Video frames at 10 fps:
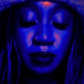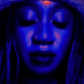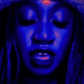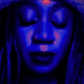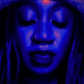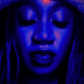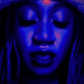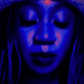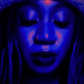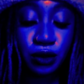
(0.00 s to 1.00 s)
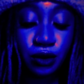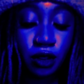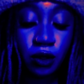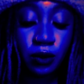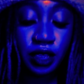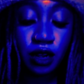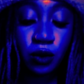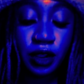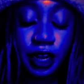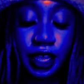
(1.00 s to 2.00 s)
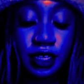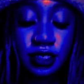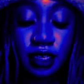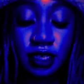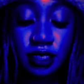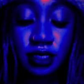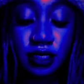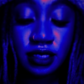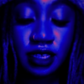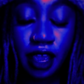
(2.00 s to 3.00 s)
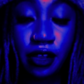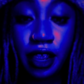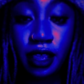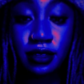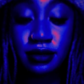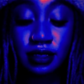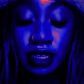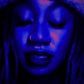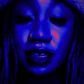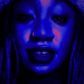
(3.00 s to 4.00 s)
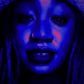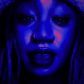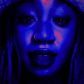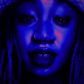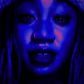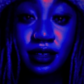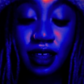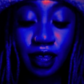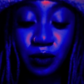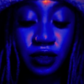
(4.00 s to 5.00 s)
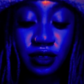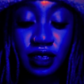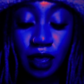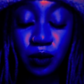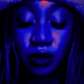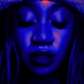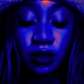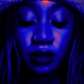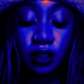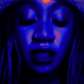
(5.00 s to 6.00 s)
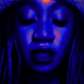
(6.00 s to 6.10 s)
Maybe Pluto in Aquarius is scary. It is scary. I will